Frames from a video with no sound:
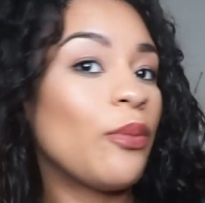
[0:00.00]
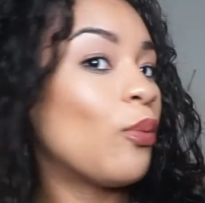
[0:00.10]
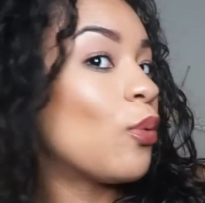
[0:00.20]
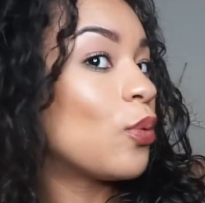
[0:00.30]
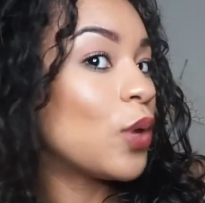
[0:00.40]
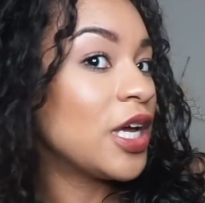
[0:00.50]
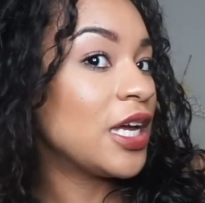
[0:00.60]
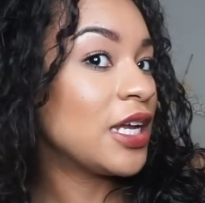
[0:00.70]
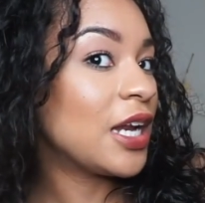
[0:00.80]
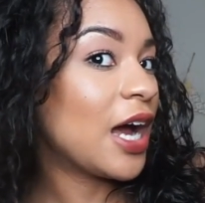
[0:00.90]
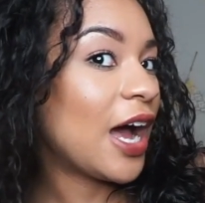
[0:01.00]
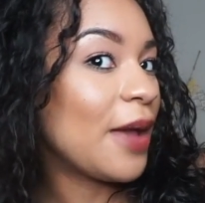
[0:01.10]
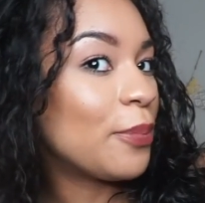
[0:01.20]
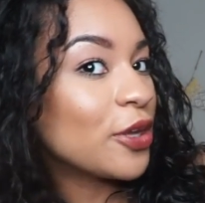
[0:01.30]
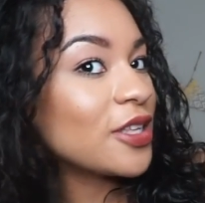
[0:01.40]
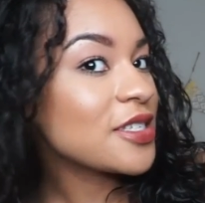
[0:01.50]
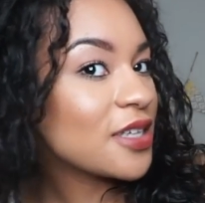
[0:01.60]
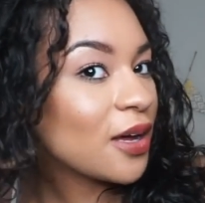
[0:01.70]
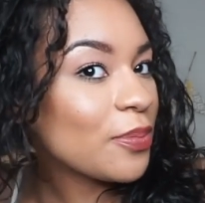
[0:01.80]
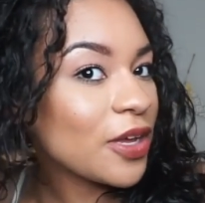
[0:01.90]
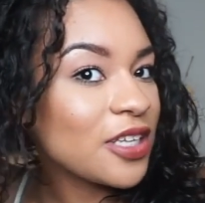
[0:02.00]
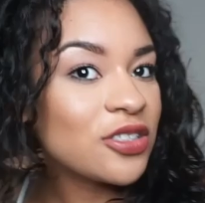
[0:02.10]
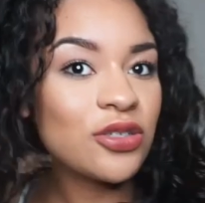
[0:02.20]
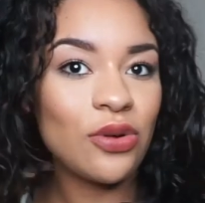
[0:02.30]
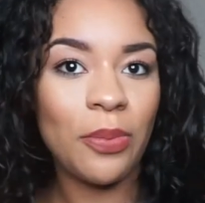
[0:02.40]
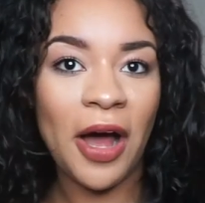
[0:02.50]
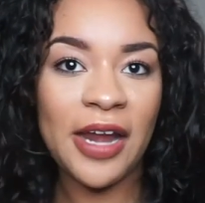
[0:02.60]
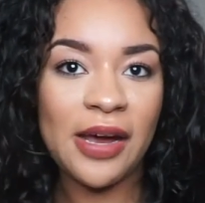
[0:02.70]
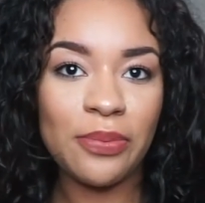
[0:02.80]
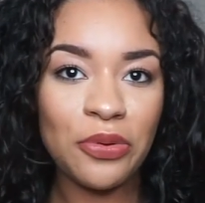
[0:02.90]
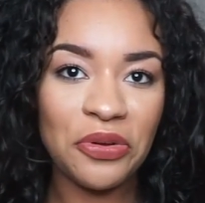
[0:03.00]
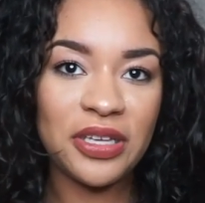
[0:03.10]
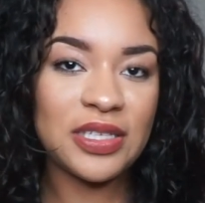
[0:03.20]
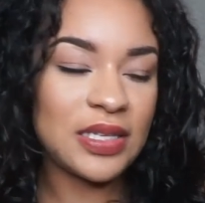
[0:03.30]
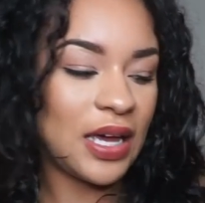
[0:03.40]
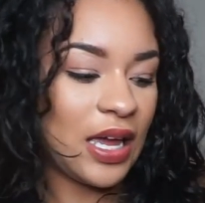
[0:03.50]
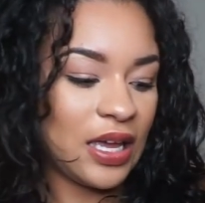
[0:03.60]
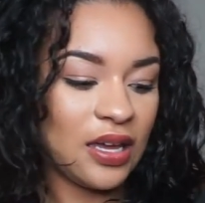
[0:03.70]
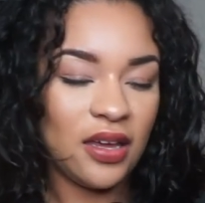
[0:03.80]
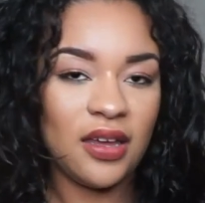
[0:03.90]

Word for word: when I put this up into a pineapple, it's like